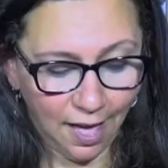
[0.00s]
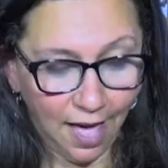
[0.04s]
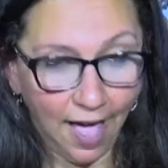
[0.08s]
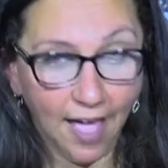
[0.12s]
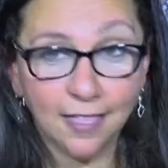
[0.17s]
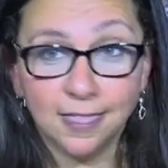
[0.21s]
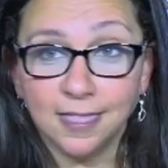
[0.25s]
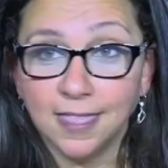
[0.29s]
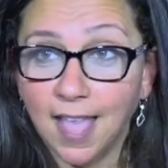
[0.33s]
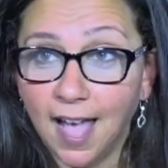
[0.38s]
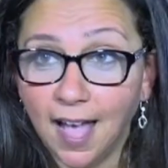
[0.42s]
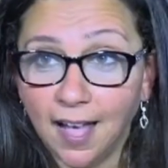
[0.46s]

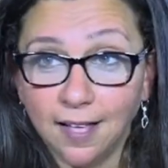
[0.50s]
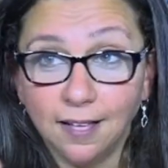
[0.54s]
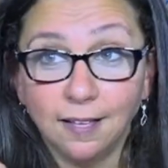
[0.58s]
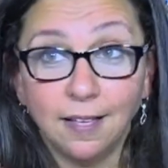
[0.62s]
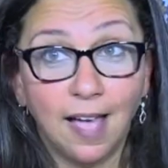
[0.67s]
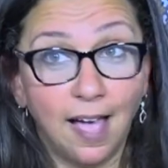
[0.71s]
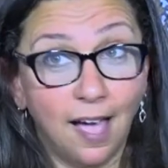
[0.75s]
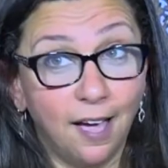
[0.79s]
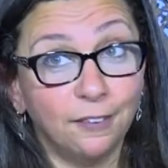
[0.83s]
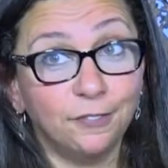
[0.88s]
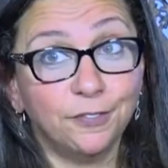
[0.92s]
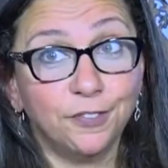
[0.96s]
And that
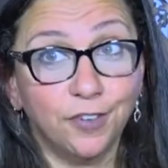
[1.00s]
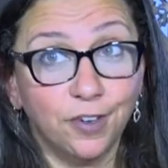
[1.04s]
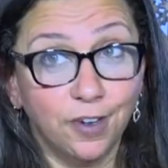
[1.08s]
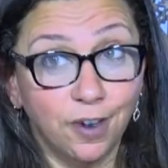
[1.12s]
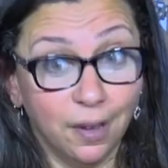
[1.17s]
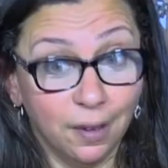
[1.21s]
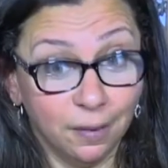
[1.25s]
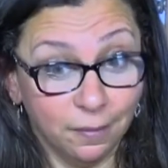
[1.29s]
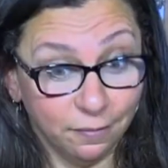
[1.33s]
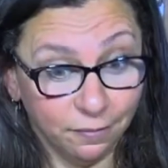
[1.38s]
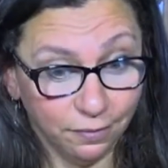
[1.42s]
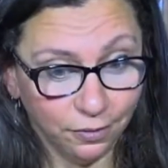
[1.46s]
after
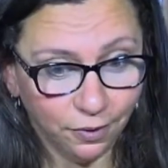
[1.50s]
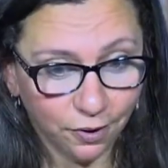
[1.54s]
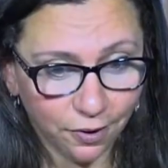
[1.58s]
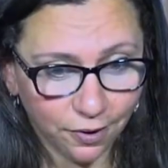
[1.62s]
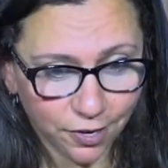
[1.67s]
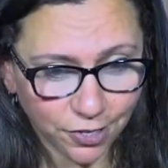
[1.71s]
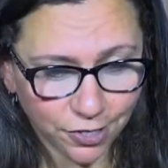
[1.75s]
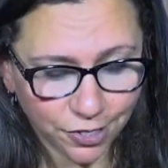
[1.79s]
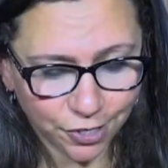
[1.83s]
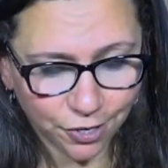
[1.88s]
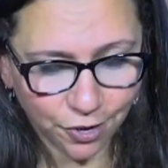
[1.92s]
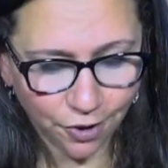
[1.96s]
a
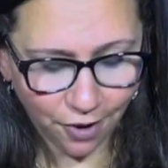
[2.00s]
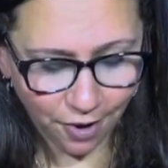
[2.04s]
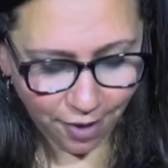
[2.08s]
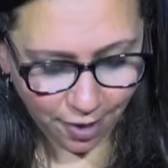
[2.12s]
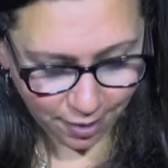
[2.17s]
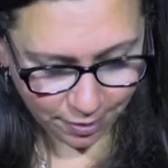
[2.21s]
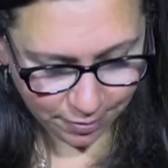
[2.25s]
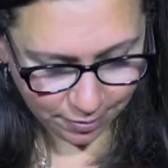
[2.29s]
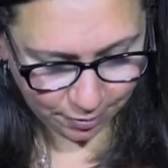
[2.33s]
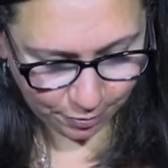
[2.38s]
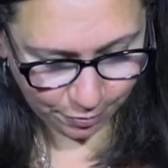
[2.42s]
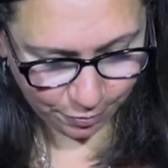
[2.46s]
large
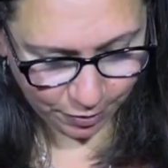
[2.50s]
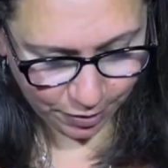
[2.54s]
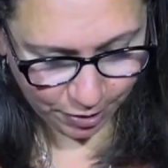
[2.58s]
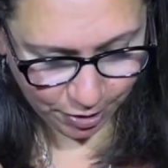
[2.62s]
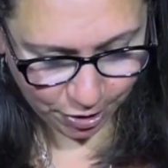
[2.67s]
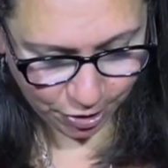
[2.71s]
cost with